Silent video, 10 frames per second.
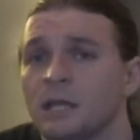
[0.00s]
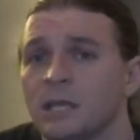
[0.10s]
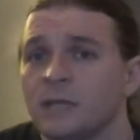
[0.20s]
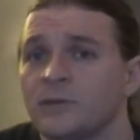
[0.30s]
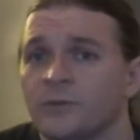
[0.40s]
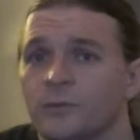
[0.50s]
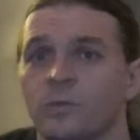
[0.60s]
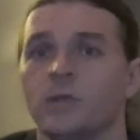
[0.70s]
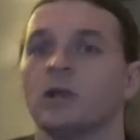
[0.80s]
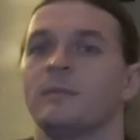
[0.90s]
If
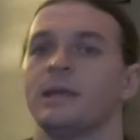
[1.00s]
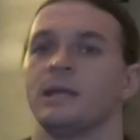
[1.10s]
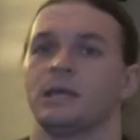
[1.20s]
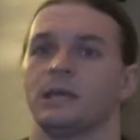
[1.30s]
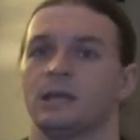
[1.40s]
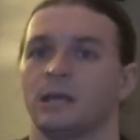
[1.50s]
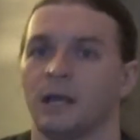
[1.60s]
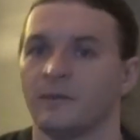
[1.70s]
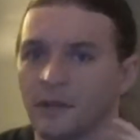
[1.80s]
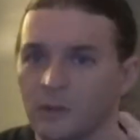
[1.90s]
we are making
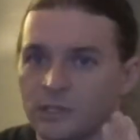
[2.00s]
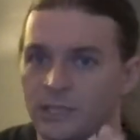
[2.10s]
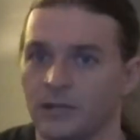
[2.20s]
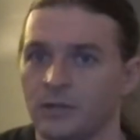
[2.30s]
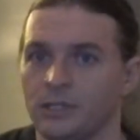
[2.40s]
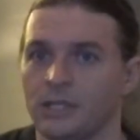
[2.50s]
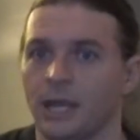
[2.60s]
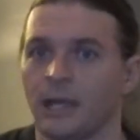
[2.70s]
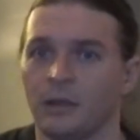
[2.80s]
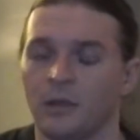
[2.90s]
a very standard
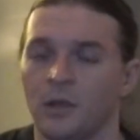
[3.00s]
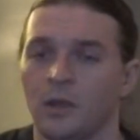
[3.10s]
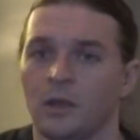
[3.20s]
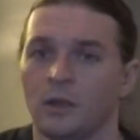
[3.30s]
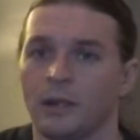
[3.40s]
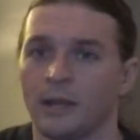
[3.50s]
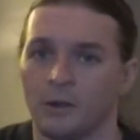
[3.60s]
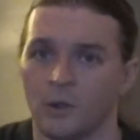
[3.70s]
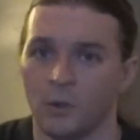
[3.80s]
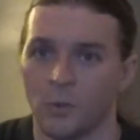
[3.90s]
attack, right,
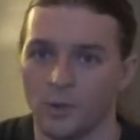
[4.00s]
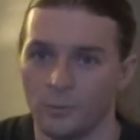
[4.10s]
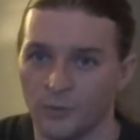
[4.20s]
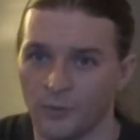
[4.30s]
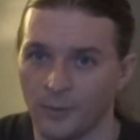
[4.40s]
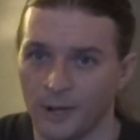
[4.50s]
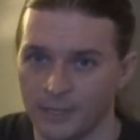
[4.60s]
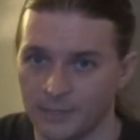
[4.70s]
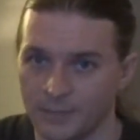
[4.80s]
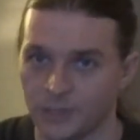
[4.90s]
we will move our body
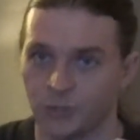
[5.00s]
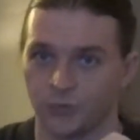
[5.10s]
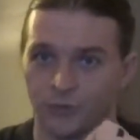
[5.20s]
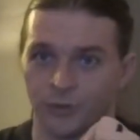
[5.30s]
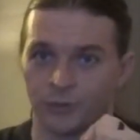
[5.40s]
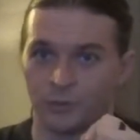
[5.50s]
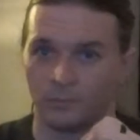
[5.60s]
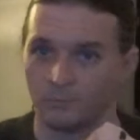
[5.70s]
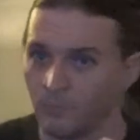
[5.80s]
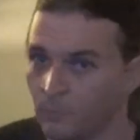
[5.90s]
into position first.
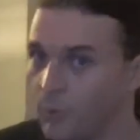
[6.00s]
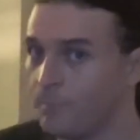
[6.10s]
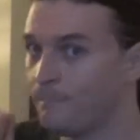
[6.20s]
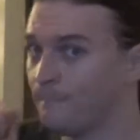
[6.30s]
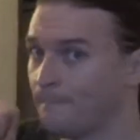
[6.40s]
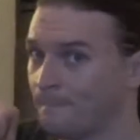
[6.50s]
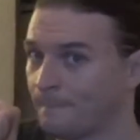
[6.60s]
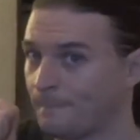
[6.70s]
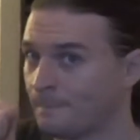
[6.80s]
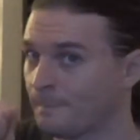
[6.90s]
Boop.
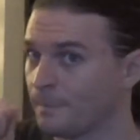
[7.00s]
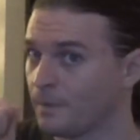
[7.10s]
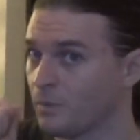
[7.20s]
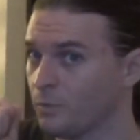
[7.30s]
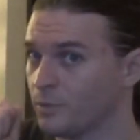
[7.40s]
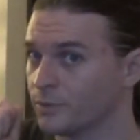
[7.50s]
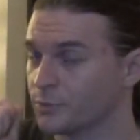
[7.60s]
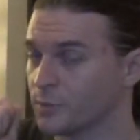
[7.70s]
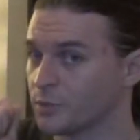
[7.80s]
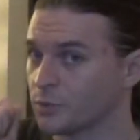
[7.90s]
We'll
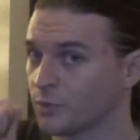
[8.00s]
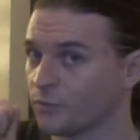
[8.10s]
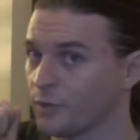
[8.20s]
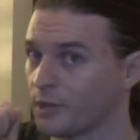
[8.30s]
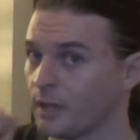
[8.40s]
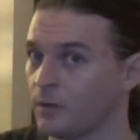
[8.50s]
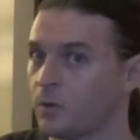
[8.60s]
swing the sword freely,